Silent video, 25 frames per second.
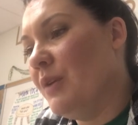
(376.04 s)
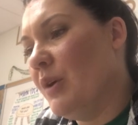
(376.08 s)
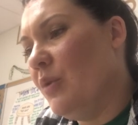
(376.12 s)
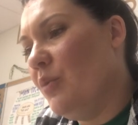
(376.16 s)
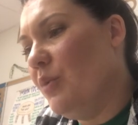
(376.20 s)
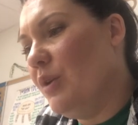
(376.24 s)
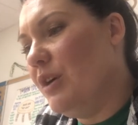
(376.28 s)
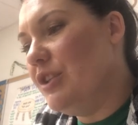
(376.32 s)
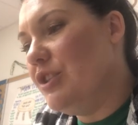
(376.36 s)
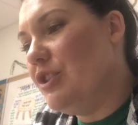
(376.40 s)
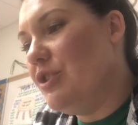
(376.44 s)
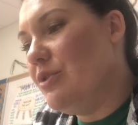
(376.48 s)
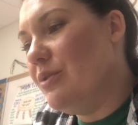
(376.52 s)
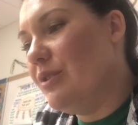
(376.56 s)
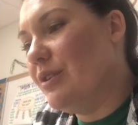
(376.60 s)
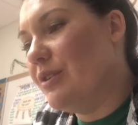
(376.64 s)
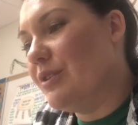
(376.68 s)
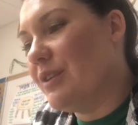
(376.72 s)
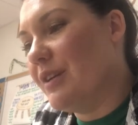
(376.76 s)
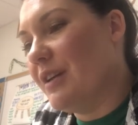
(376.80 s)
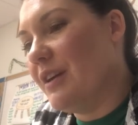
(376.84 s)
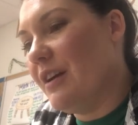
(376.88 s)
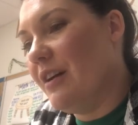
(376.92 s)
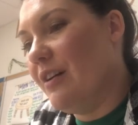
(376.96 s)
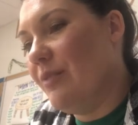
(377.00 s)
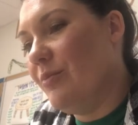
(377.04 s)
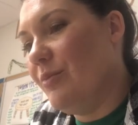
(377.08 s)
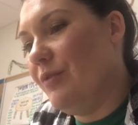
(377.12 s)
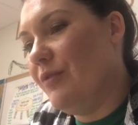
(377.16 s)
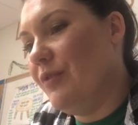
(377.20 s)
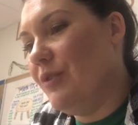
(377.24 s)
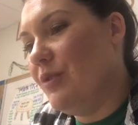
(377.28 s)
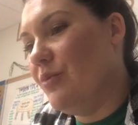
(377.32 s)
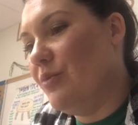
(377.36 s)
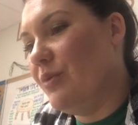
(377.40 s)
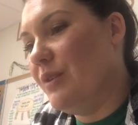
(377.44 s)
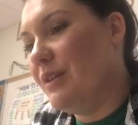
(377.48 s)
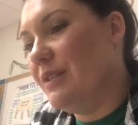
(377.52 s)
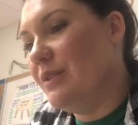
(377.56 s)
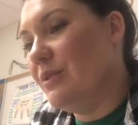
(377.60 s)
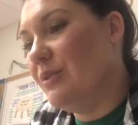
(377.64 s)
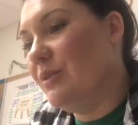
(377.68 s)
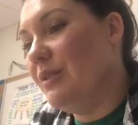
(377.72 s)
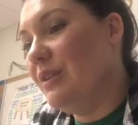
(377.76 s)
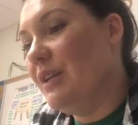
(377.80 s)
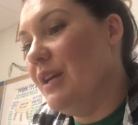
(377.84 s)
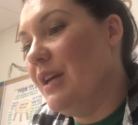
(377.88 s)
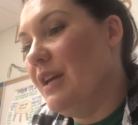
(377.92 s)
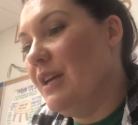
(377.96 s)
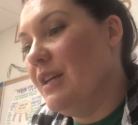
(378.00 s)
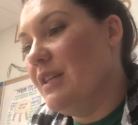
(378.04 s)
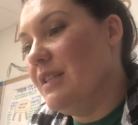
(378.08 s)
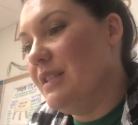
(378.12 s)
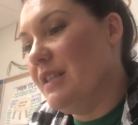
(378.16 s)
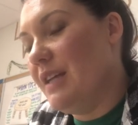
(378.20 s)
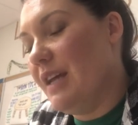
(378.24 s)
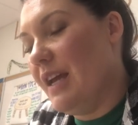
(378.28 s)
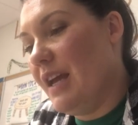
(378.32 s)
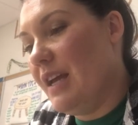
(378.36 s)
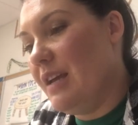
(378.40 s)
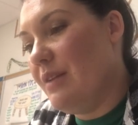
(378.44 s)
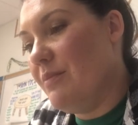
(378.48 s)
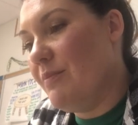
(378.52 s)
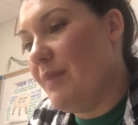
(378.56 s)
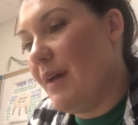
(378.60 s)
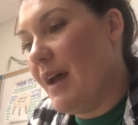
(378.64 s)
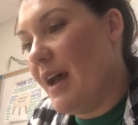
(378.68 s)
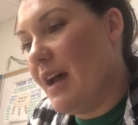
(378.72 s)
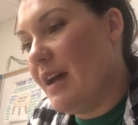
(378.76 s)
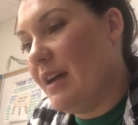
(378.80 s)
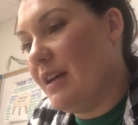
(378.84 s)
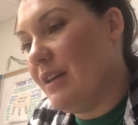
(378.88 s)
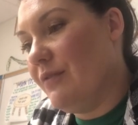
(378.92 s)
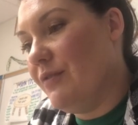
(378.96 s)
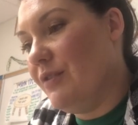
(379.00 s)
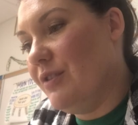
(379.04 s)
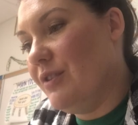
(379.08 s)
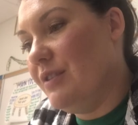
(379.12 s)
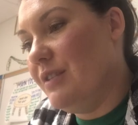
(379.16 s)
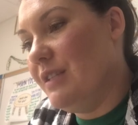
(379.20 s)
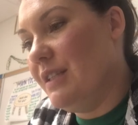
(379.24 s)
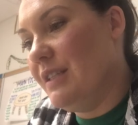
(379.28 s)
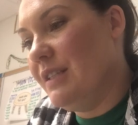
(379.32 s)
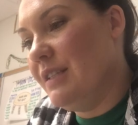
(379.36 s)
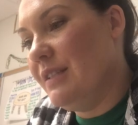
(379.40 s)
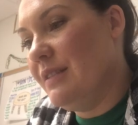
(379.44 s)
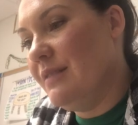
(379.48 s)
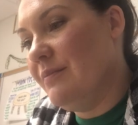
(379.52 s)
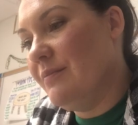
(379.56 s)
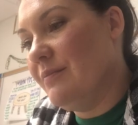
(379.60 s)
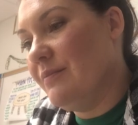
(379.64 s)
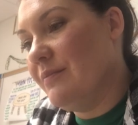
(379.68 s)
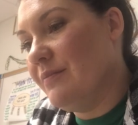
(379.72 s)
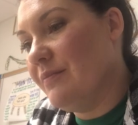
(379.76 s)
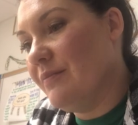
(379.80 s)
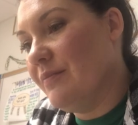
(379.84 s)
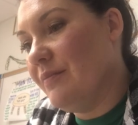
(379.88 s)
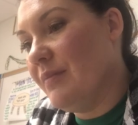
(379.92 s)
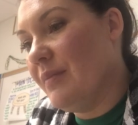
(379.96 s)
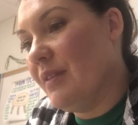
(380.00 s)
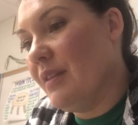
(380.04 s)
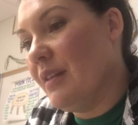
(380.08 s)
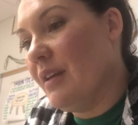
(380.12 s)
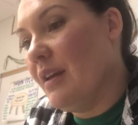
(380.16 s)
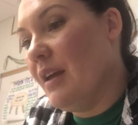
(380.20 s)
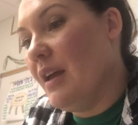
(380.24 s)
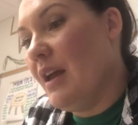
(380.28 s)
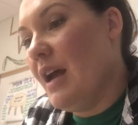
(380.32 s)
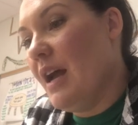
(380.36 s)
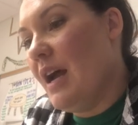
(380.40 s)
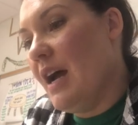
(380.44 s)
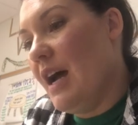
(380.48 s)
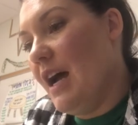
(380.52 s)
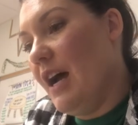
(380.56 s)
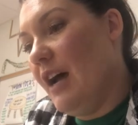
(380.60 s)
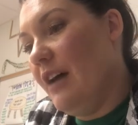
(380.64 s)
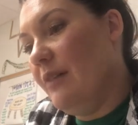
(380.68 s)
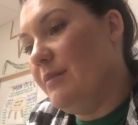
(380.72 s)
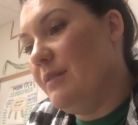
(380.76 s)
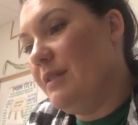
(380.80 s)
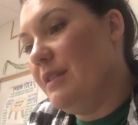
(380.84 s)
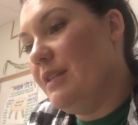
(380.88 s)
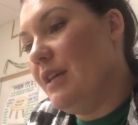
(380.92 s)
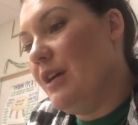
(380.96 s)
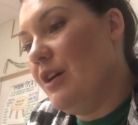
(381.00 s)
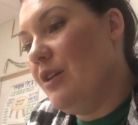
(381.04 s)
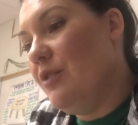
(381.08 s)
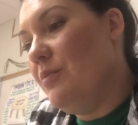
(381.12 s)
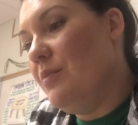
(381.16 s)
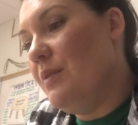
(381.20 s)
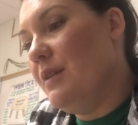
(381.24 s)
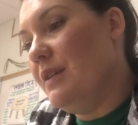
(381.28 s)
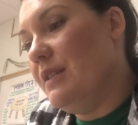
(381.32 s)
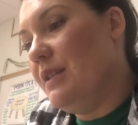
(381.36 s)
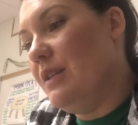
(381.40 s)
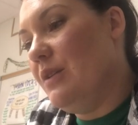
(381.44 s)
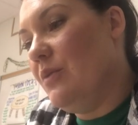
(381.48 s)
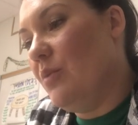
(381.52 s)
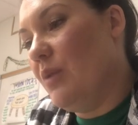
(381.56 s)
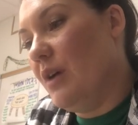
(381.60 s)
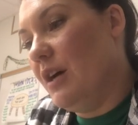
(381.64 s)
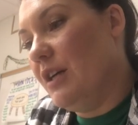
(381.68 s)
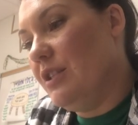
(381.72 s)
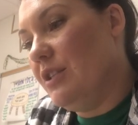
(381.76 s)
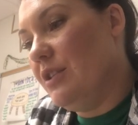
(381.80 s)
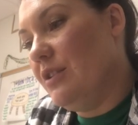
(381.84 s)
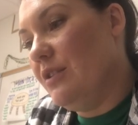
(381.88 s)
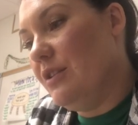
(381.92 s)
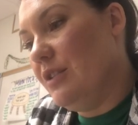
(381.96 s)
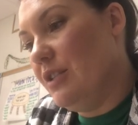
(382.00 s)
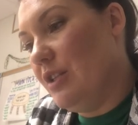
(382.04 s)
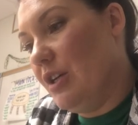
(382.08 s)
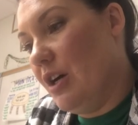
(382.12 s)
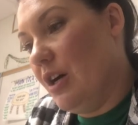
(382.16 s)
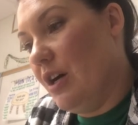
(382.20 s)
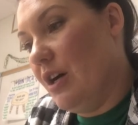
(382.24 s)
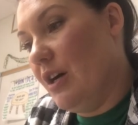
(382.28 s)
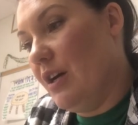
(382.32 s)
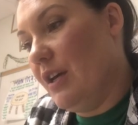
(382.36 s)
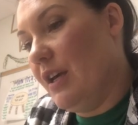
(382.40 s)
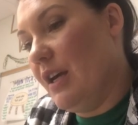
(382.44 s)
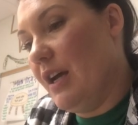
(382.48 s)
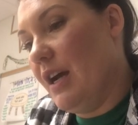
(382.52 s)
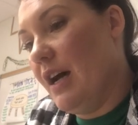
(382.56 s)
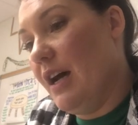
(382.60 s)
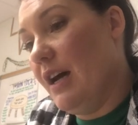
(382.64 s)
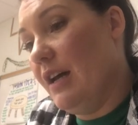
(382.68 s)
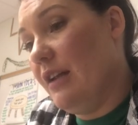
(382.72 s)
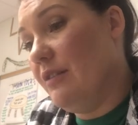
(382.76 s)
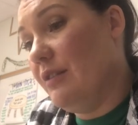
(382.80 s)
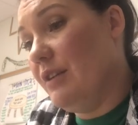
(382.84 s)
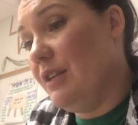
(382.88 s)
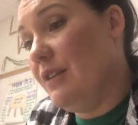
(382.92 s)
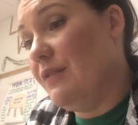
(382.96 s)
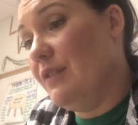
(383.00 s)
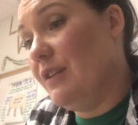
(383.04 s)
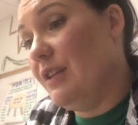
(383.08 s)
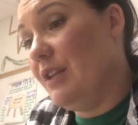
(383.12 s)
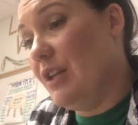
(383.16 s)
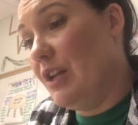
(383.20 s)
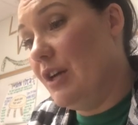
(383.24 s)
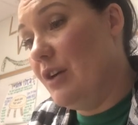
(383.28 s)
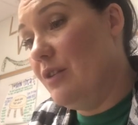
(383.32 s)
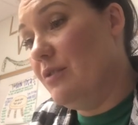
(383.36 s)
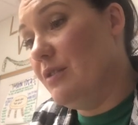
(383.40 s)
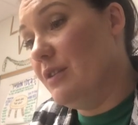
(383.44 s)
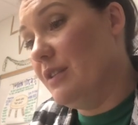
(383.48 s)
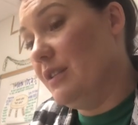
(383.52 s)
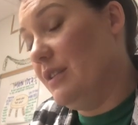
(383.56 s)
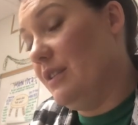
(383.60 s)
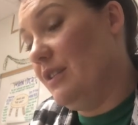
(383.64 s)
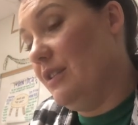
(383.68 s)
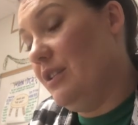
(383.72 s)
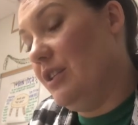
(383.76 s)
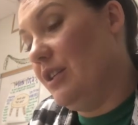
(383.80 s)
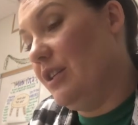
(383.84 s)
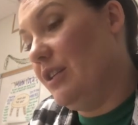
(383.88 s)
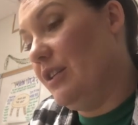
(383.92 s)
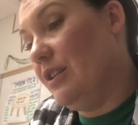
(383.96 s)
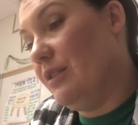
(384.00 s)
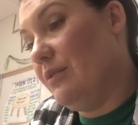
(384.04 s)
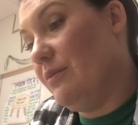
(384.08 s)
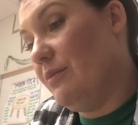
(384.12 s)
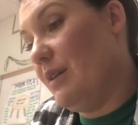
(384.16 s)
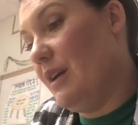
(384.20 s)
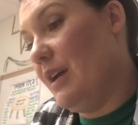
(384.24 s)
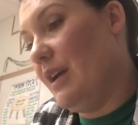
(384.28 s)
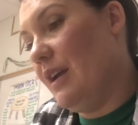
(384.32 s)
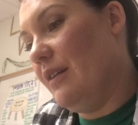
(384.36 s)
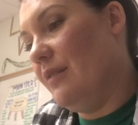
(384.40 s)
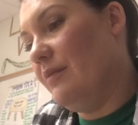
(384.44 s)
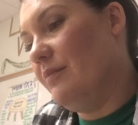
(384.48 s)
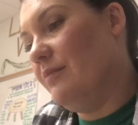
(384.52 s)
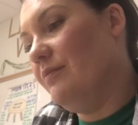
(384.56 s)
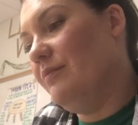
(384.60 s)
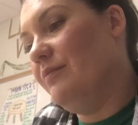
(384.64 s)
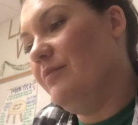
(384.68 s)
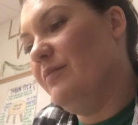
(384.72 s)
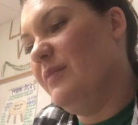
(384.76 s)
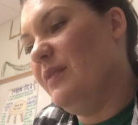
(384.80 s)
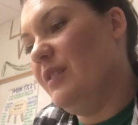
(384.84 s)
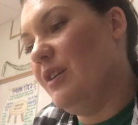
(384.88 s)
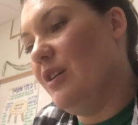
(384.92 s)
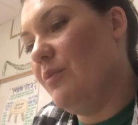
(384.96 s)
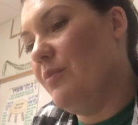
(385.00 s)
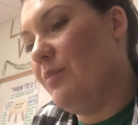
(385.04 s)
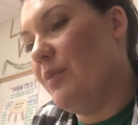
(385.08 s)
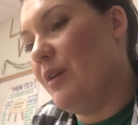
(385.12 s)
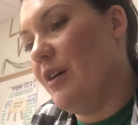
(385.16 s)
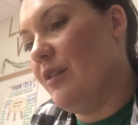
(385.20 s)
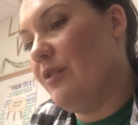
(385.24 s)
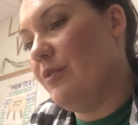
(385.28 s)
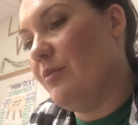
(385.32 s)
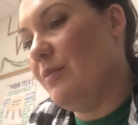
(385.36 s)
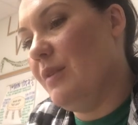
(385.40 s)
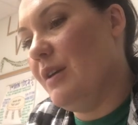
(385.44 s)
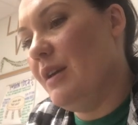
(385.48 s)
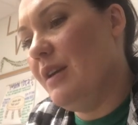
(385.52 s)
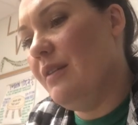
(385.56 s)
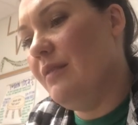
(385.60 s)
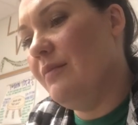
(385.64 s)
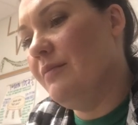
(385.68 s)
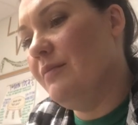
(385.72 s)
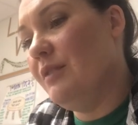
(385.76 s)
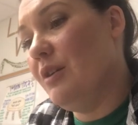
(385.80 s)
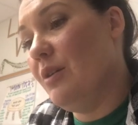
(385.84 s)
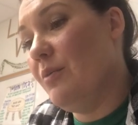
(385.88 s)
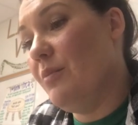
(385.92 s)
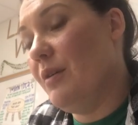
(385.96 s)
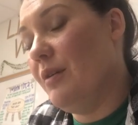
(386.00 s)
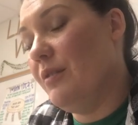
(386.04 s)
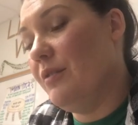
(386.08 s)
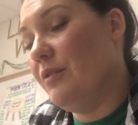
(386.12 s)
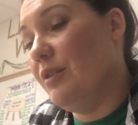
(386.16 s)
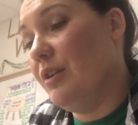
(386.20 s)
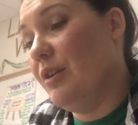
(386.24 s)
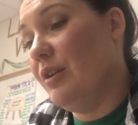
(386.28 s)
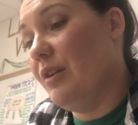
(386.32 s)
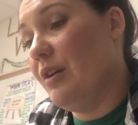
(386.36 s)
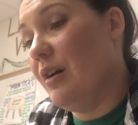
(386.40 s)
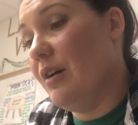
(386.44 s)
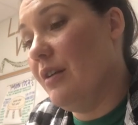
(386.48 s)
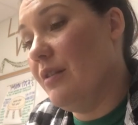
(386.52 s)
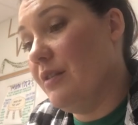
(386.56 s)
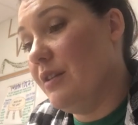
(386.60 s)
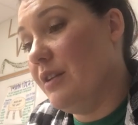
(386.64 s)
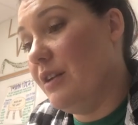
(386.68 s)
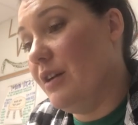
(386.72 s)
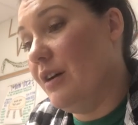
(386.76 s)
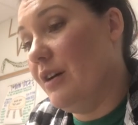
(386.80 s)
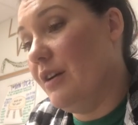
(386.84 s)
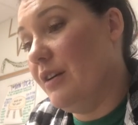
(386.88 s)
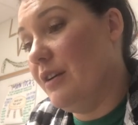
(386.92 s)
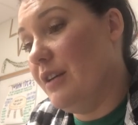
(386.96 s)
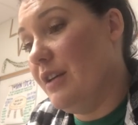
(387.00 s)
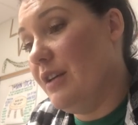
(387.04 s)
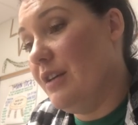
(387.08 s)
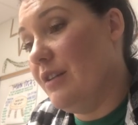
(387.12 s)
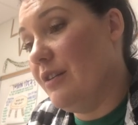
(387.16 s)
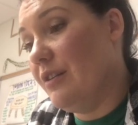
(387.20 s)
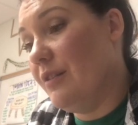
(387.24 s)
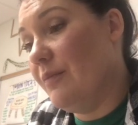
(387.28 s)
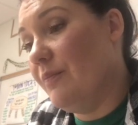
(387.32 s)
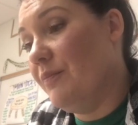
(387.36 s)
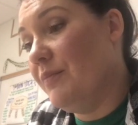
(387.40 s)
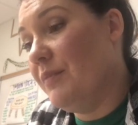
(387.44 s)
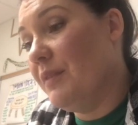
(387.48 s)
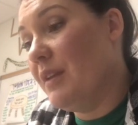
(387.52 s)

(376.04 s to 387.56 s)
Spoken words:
Where'd you learn to come if you whistled, to hang back if you didn't? I'm so busy watching the dog, I don't even notice it started to rain. Don't bother me. Don't bother the dog neither.